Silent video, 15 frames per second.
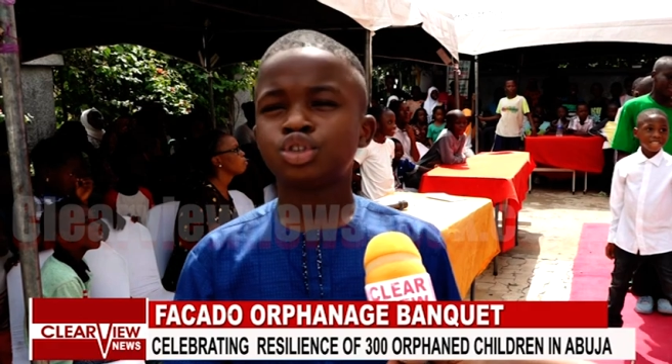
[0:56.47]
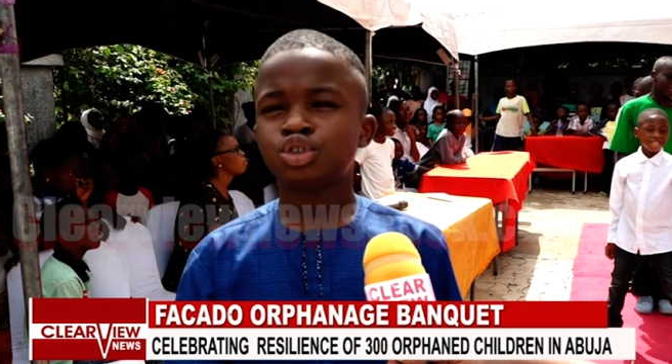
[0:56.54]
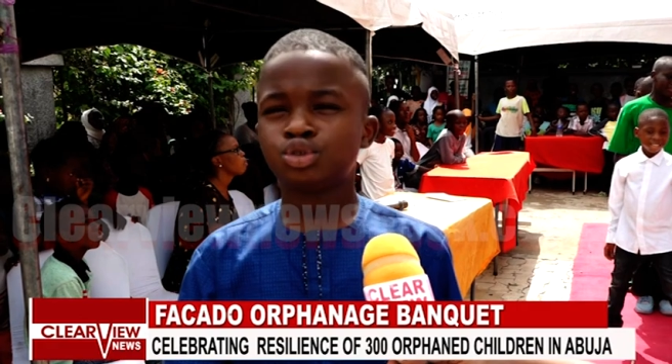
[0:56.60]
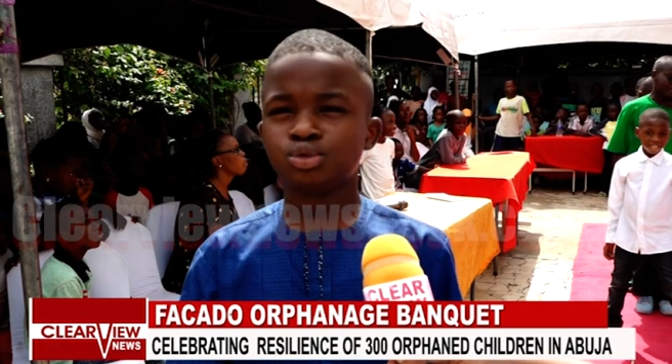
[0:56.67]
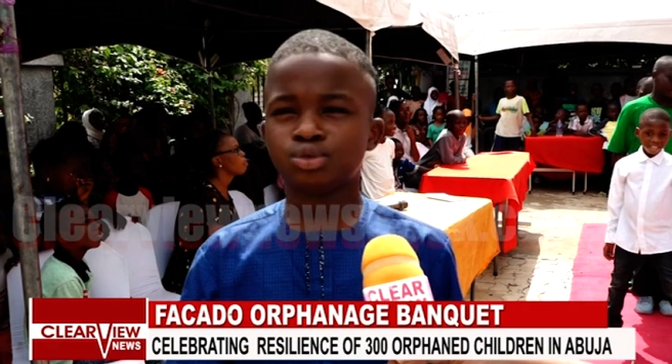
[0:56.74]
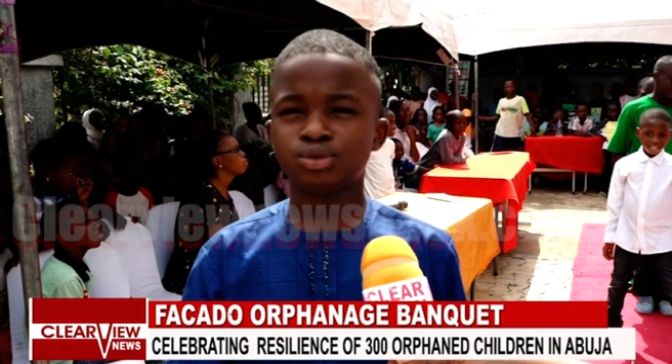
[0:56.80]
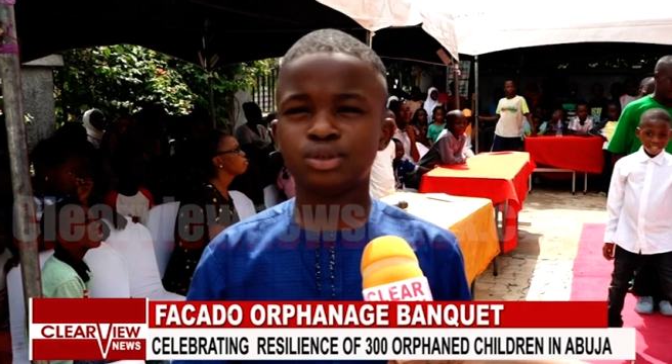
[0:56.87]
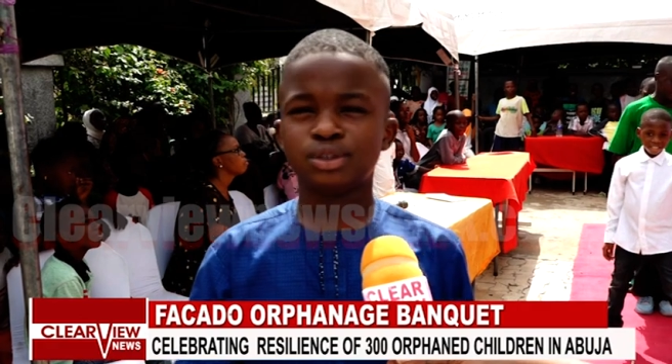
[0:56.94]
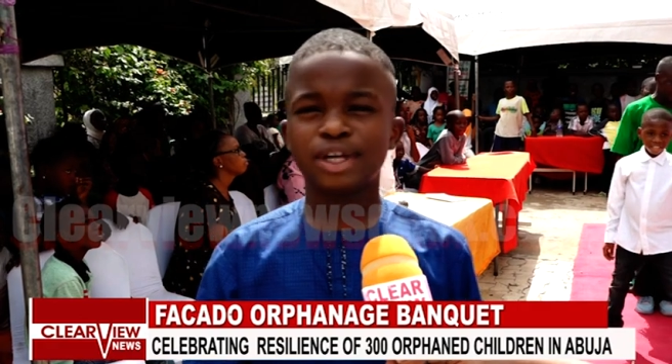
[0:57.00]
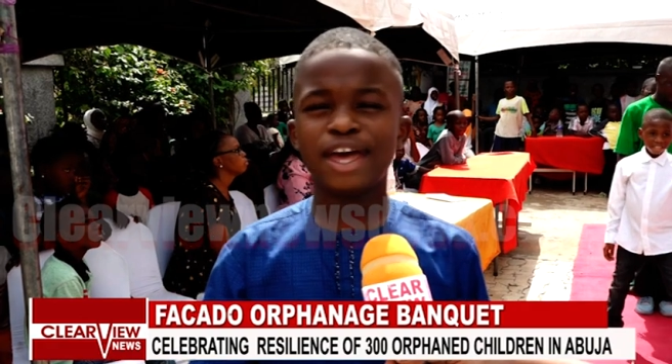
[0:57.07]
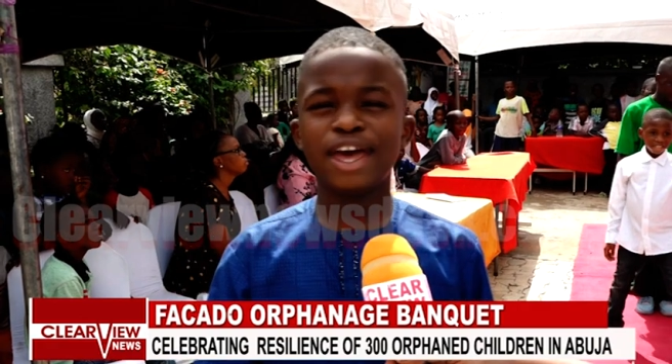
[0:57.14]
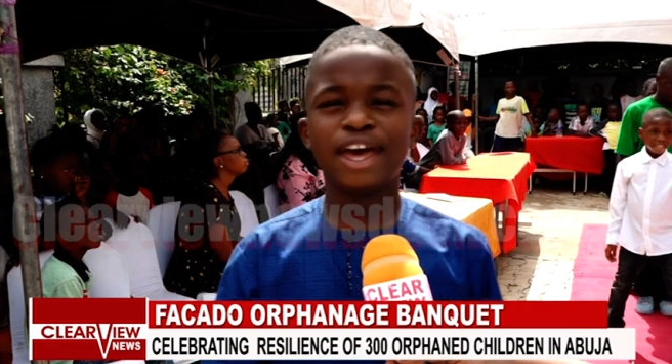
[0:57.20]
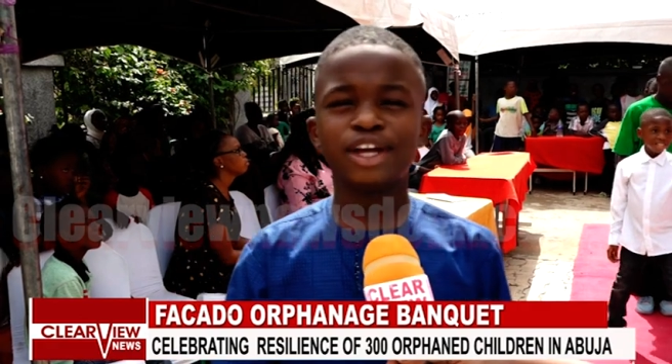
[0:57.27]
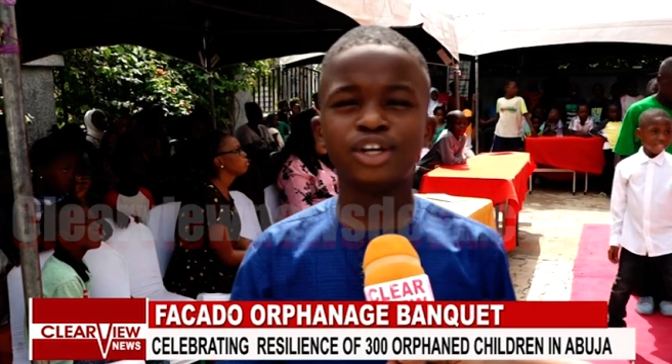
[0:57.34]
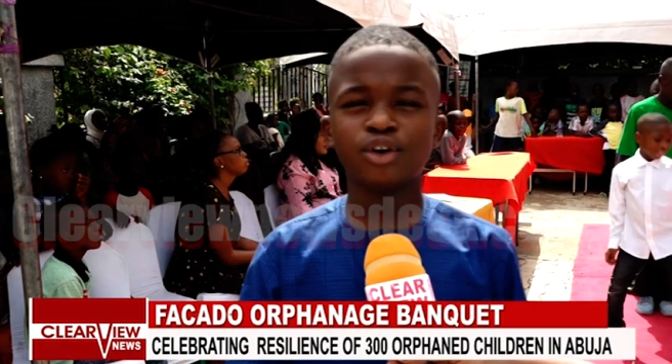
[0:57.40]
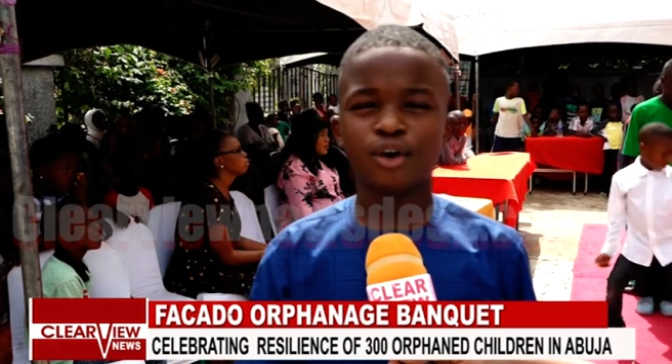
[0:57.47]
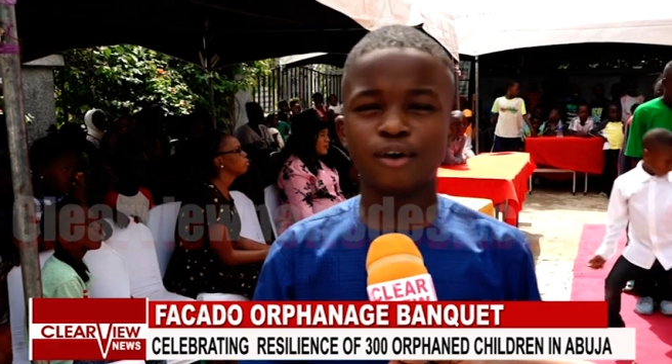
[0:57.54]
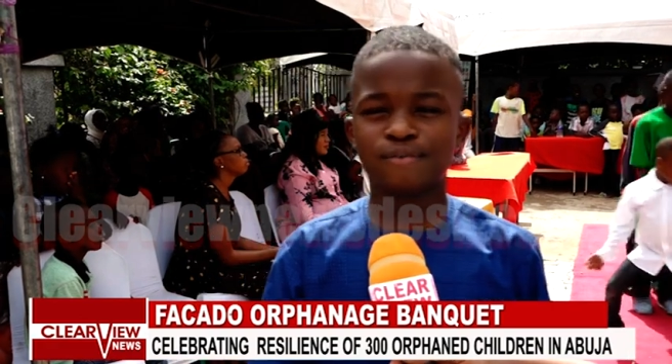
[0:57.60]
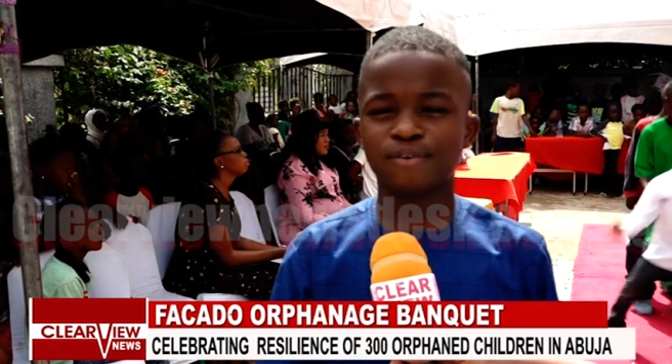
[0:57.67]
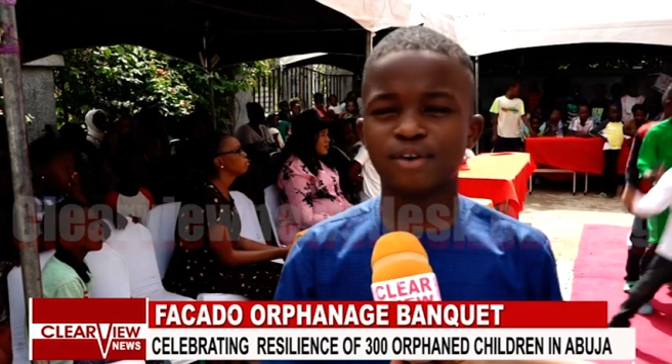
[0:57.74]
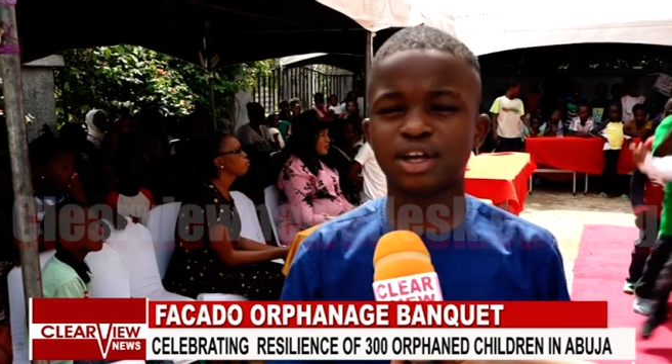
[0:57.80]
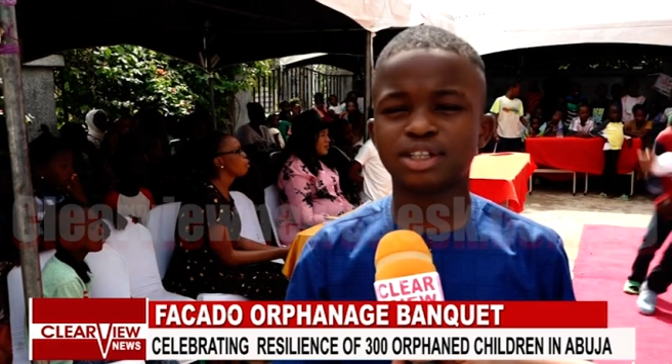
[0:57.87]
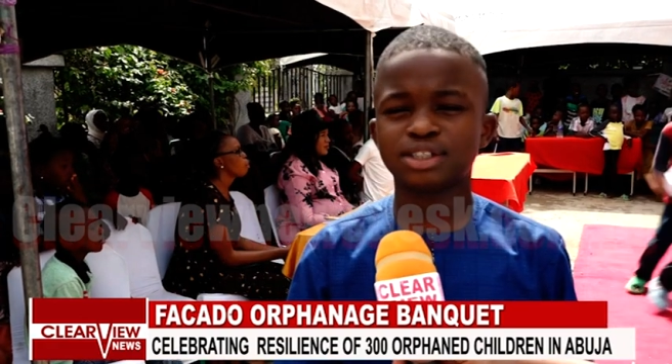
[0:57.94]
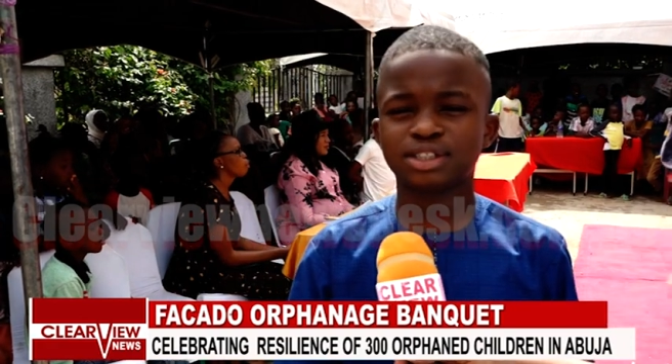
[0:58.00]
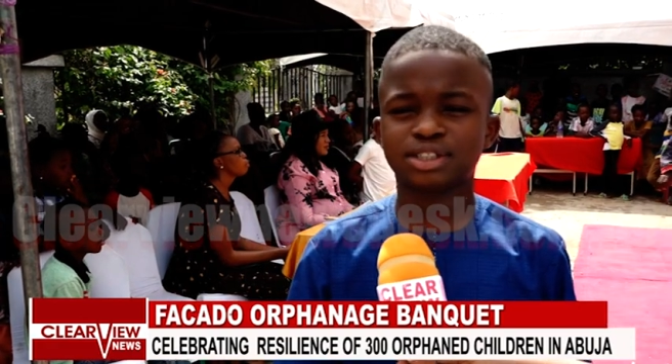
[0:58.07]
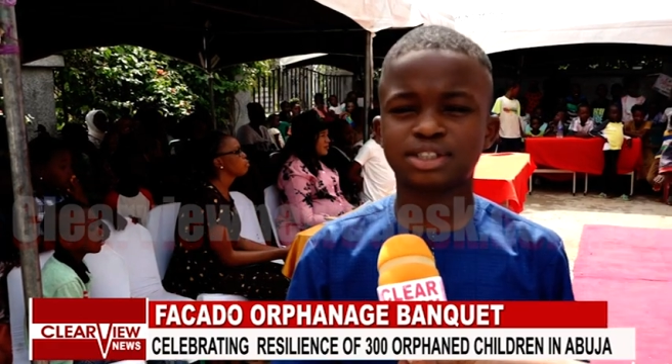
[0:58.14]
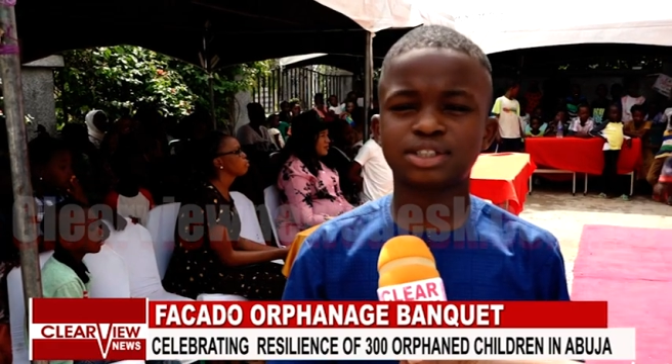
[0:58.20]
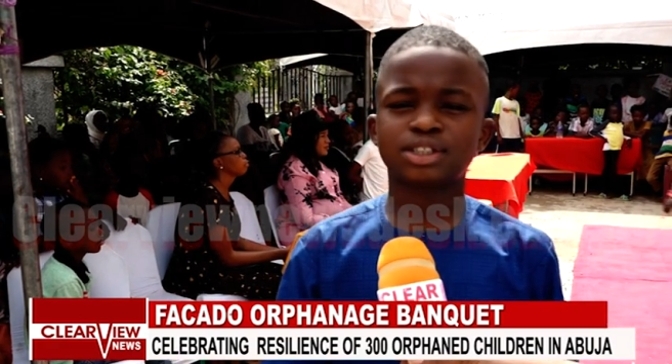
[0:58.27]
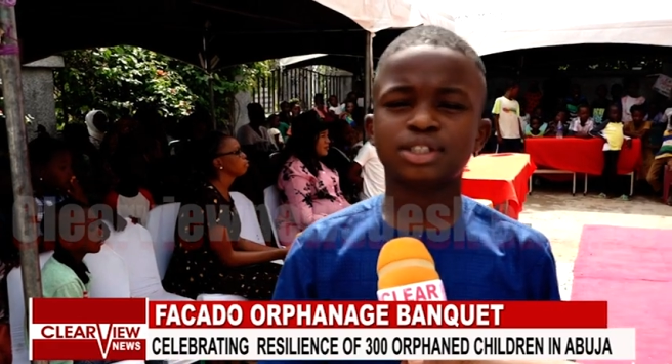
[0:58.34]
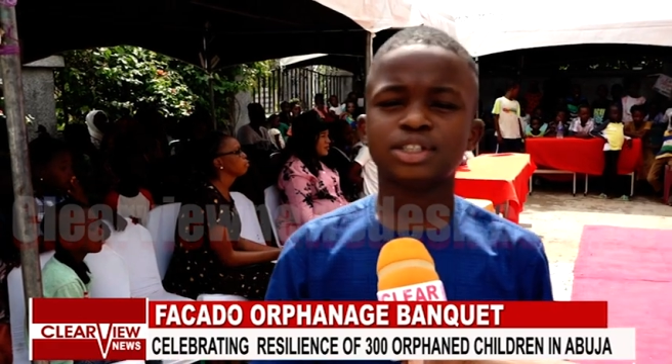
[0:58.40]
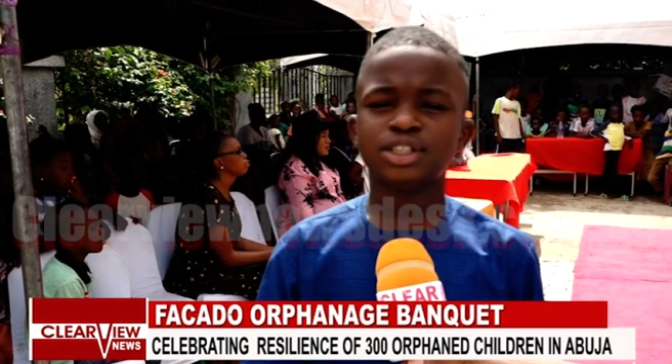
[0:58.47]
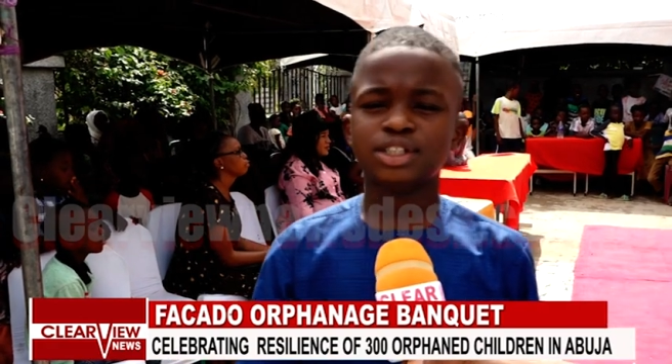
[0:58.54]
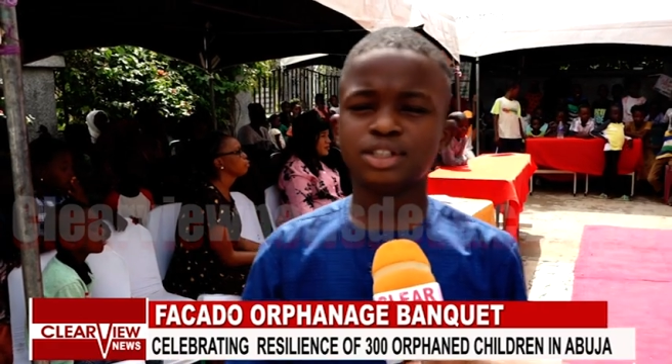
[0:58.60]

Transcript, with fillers: to aid orphans